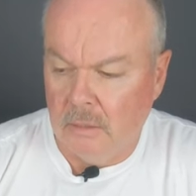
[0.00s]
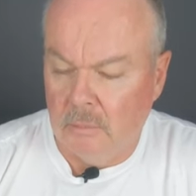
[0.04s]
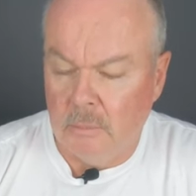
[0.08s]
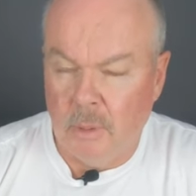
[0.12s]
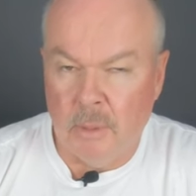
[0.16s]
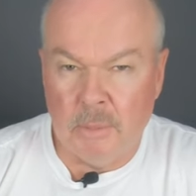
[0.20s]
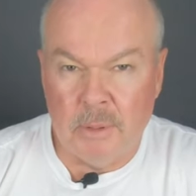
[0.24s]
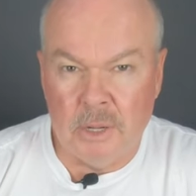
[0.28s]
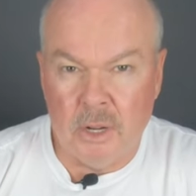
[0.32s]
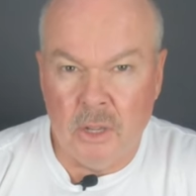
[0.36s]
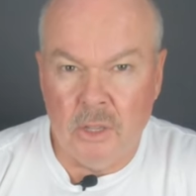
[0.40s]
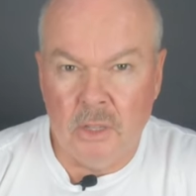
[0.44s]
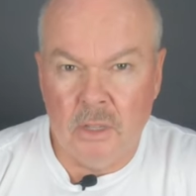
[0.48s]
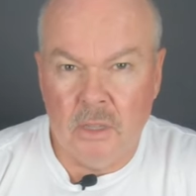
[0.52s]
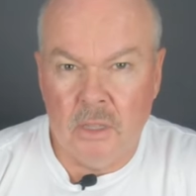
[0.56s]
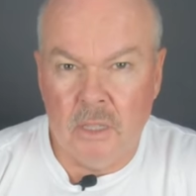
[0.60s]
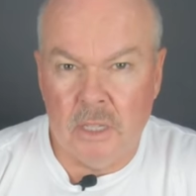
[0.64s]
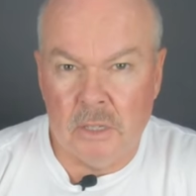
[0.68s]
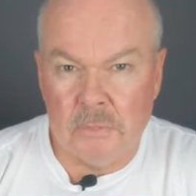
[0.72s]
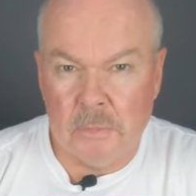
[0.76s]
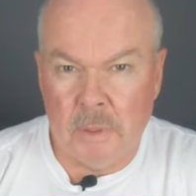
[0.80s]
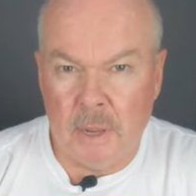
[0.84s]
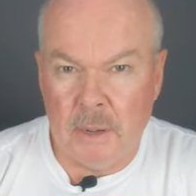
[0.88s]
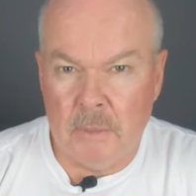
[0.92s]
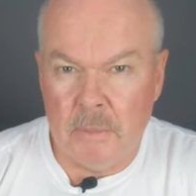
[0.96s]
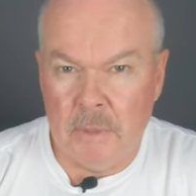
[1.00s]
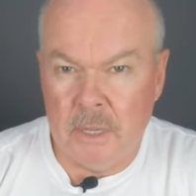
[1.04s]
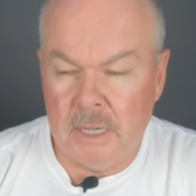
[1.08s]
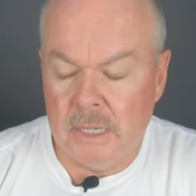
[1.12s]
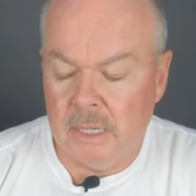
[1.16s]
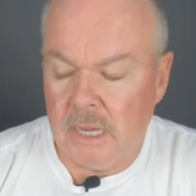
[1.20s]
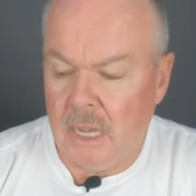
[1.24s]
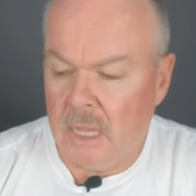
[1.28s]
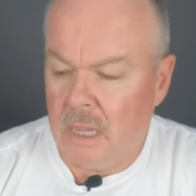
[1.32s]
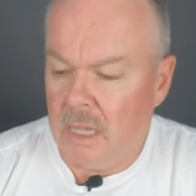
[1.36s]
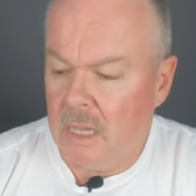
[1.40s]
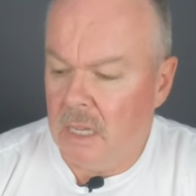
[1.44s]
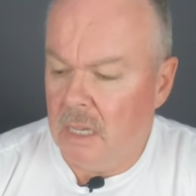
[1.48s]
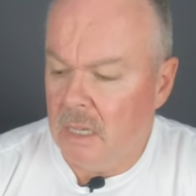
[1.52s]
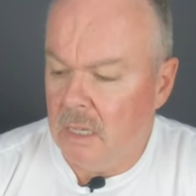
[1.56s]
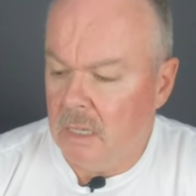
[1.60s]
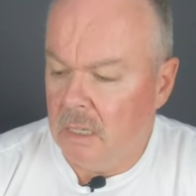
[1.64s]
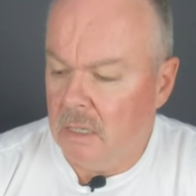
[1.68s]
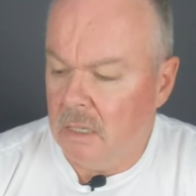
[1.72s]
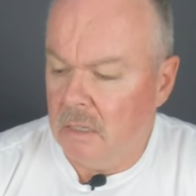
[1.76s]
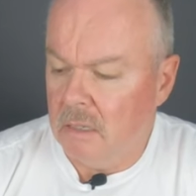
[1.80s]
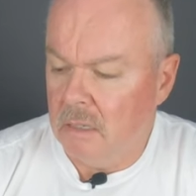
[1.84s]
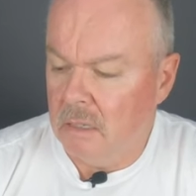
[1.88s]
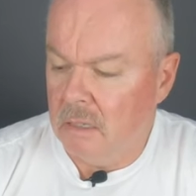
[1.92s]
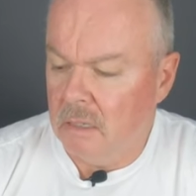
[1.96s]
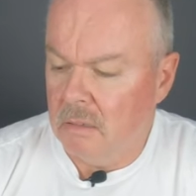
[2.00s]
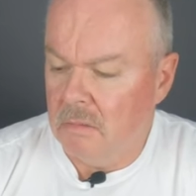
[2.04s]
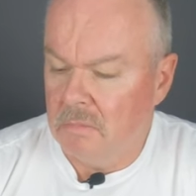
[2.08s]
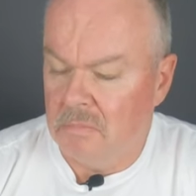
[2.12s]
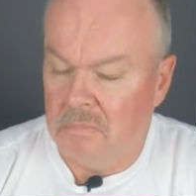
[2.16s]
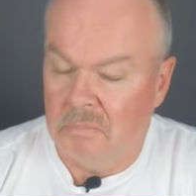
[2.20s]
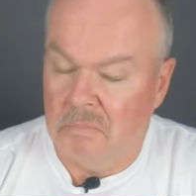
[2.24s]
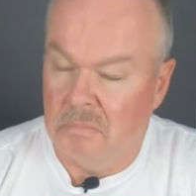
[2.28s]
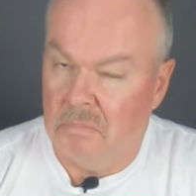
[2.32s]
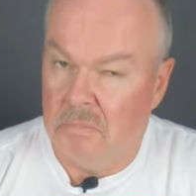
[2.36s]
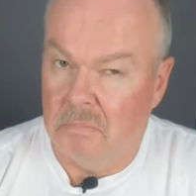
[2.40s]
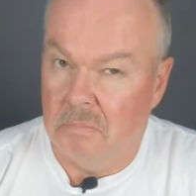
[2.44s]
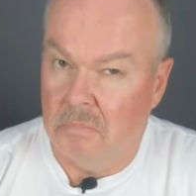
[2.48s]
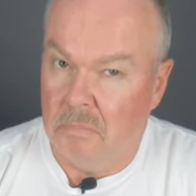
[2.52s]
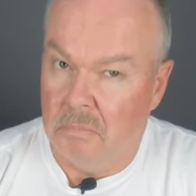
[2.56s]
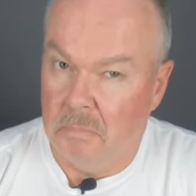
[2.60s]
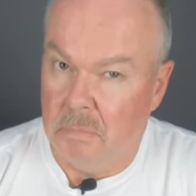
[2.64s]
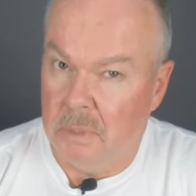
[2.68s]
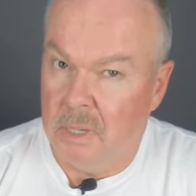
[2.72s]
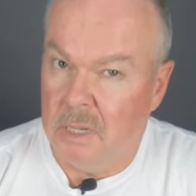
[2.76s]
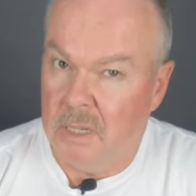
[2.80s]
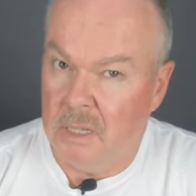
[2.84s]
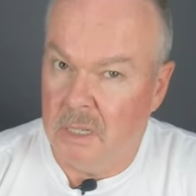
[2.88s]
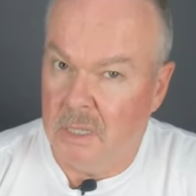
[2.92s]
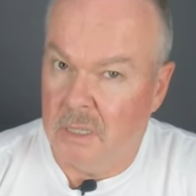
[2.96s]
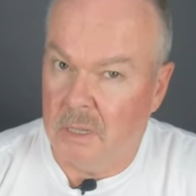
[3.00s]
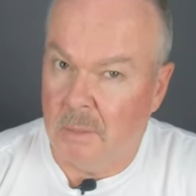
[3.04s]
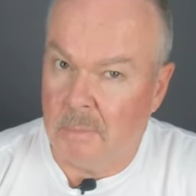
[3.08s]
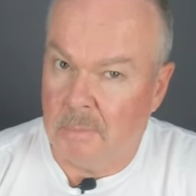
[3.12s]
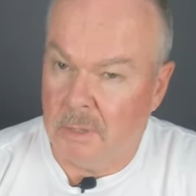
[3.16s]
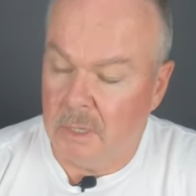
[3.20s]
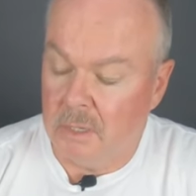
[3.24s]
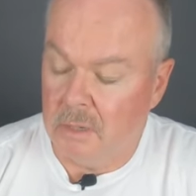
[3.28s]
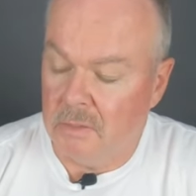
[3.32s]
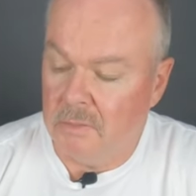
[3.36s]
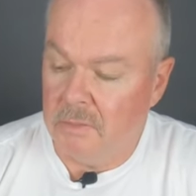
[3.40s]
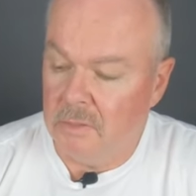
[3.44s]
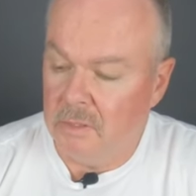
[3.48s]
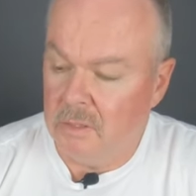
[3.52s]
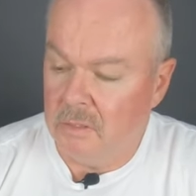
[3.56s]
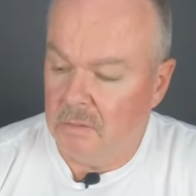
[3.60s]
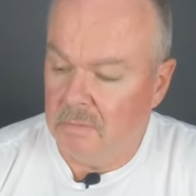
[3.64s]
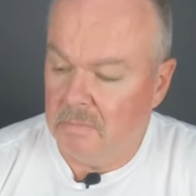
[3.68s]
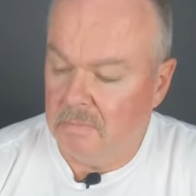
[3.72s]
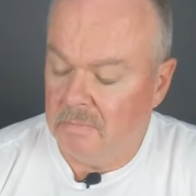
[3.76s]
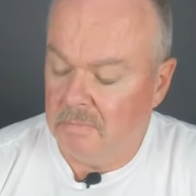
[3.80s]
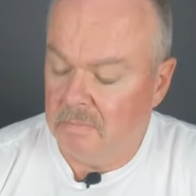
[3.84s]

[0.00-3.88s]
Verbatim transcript: Probably not. There's better beers out there. But it is something different.